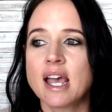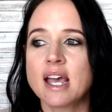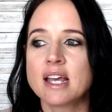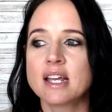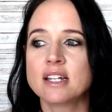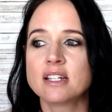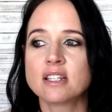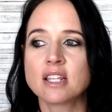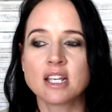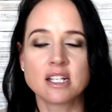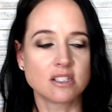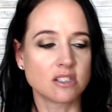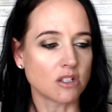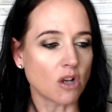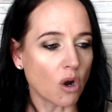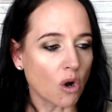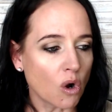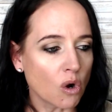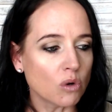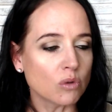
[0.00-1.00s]
And
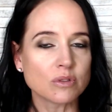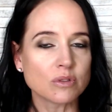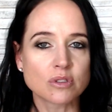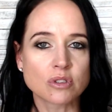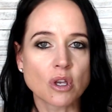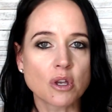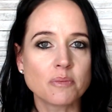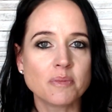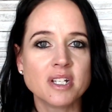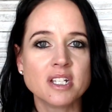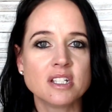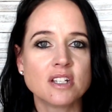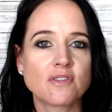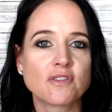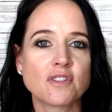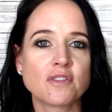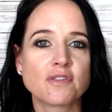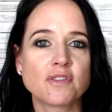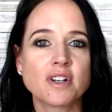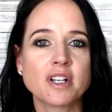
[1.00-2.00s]
there's so many
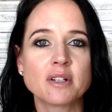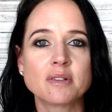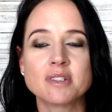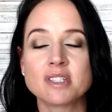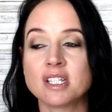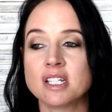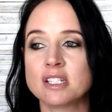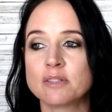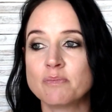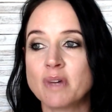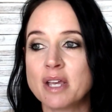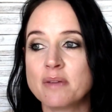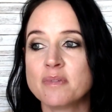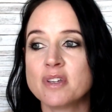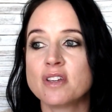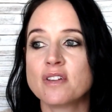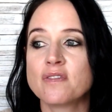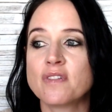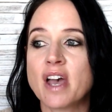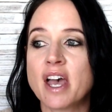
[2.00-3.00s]
different frequencies.
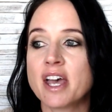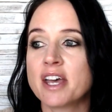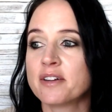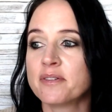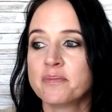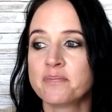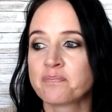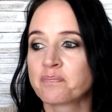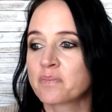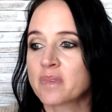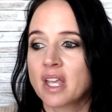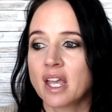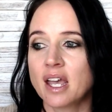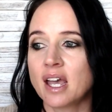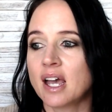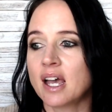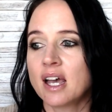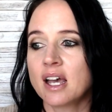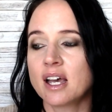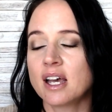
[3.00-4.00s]
Maybe you've had
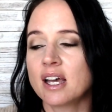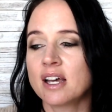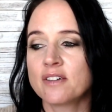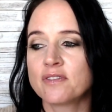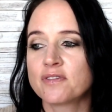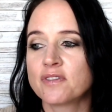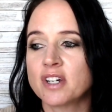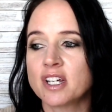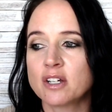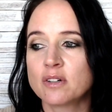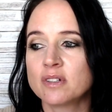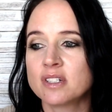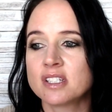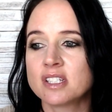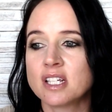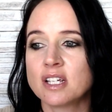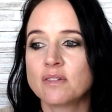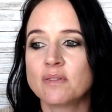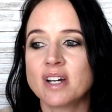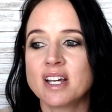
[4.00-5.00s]
a
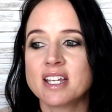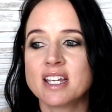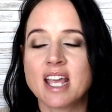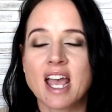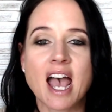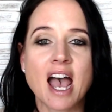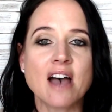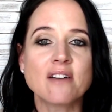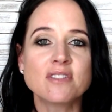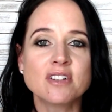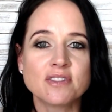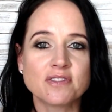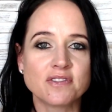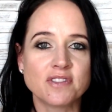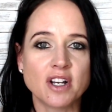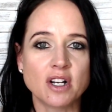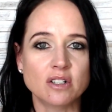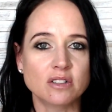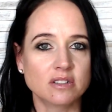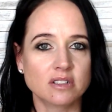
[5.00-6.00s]
frequency where you
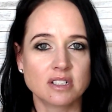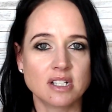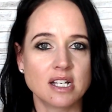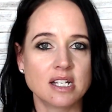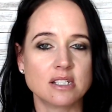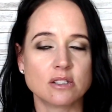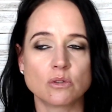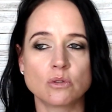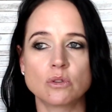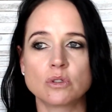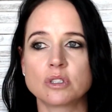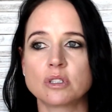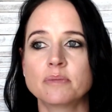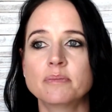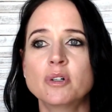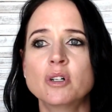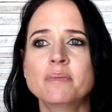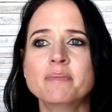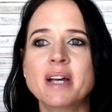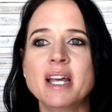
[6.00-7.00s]
haven't felt as
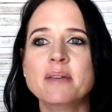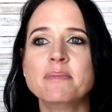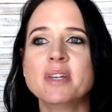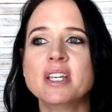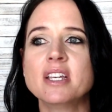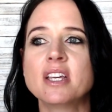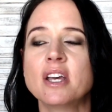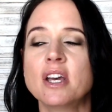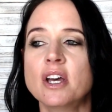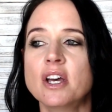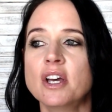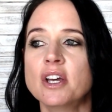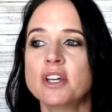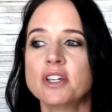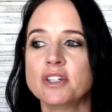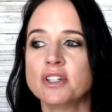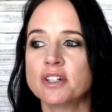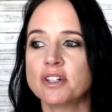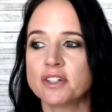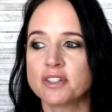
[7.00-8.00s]
awesome, or maybe
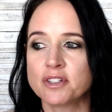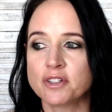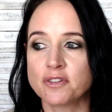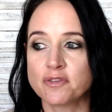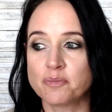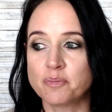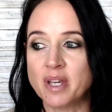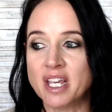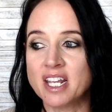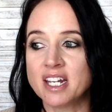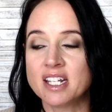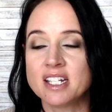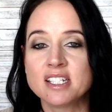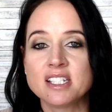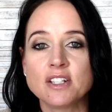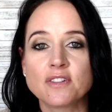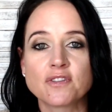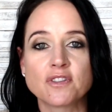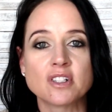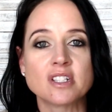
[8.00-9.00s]
you've been
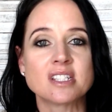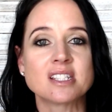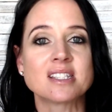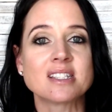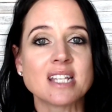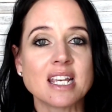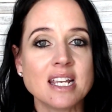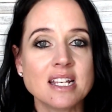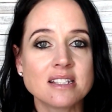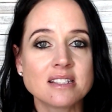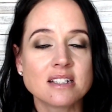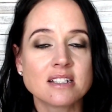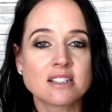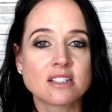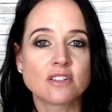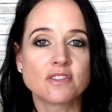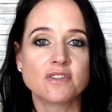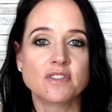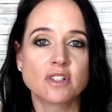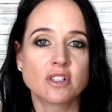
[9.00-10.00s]
in different
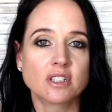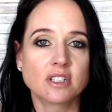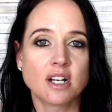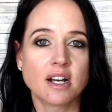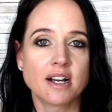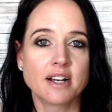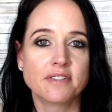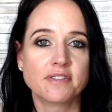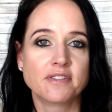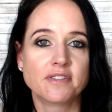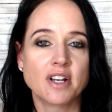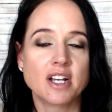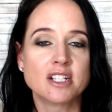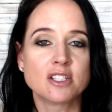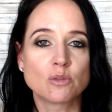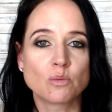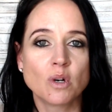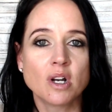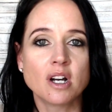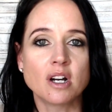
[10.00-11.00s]
seasons of your life
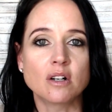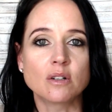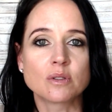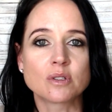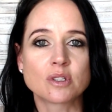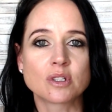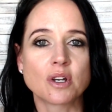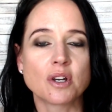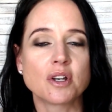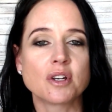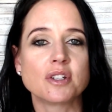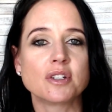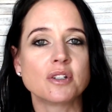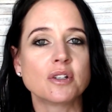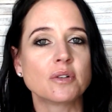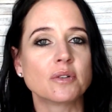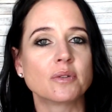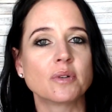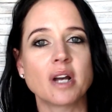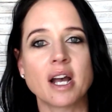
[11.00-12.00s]
as well. So
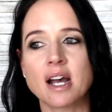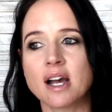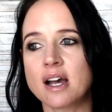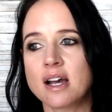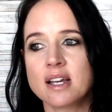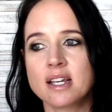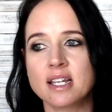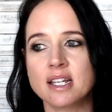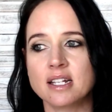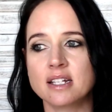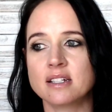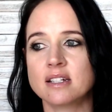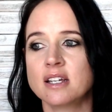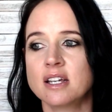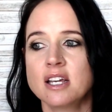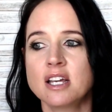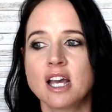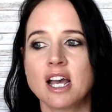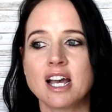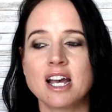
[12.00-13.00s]
you are in
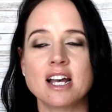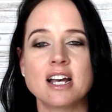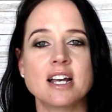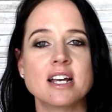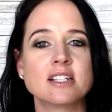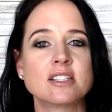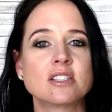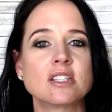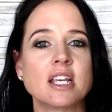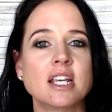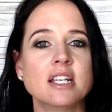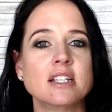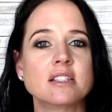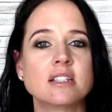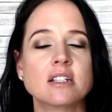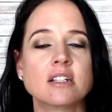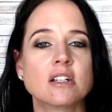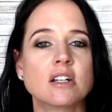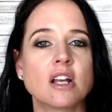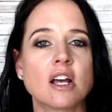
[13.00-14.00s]
a
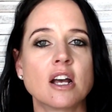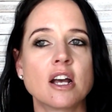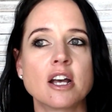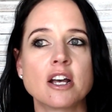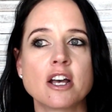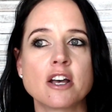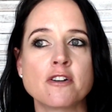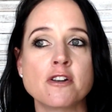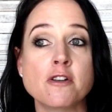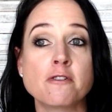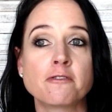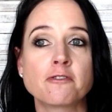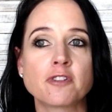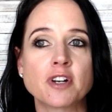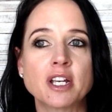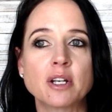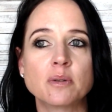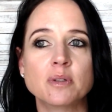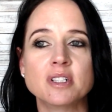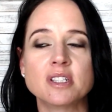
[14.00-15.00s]
season and a
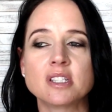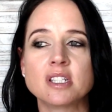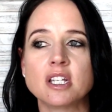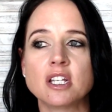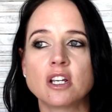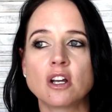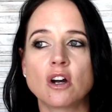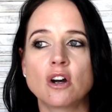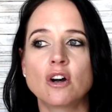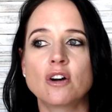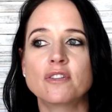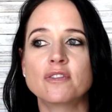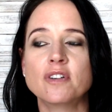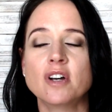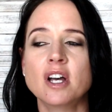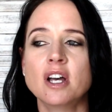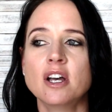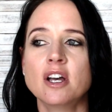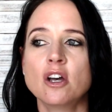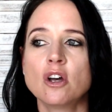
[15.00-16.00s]
frequency
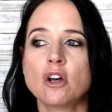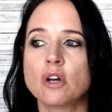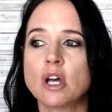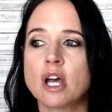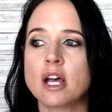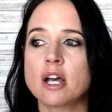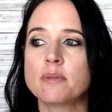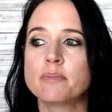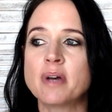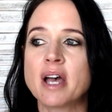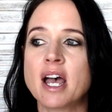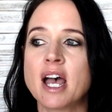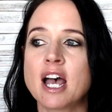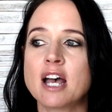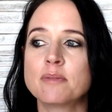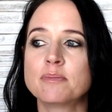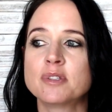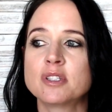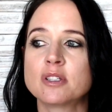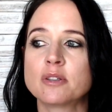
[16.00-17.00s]
of
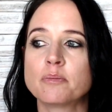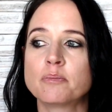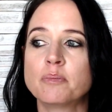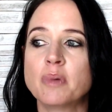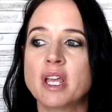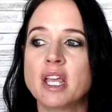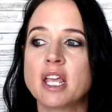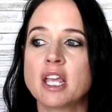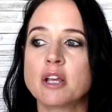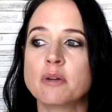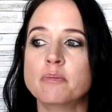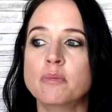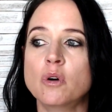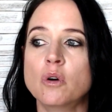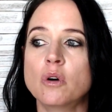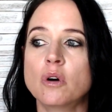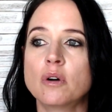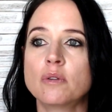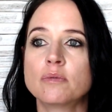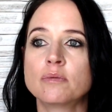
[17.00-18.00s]
perhaps being
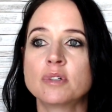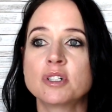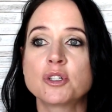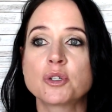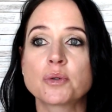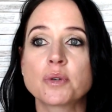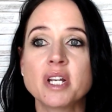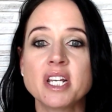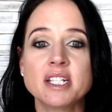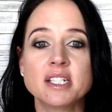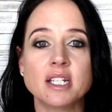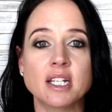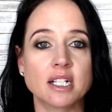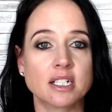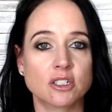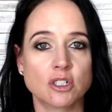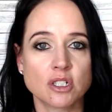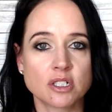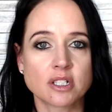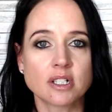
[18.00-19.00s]
more
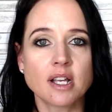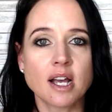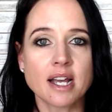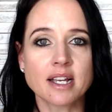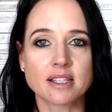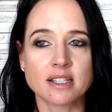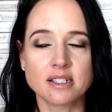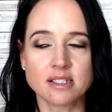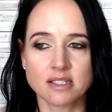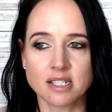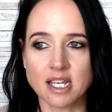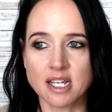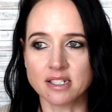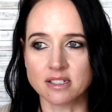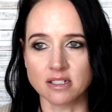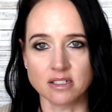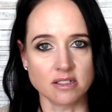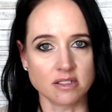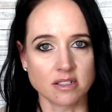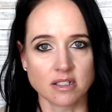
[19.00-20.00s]
retreating, just like the
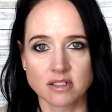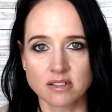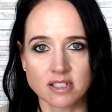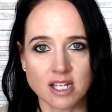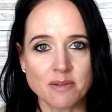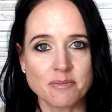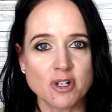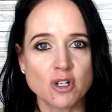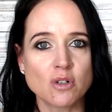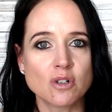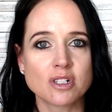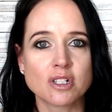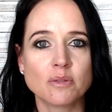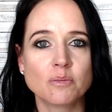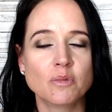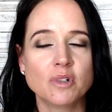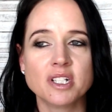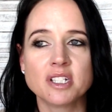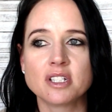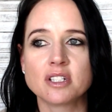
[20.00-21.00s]
seasons: summer,
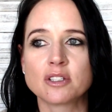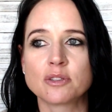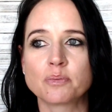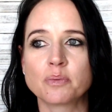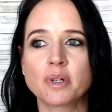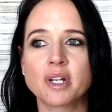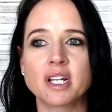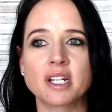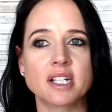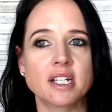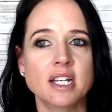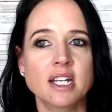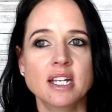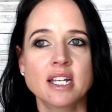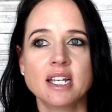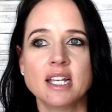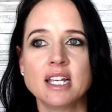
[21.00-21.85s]
autumn, winter, spring.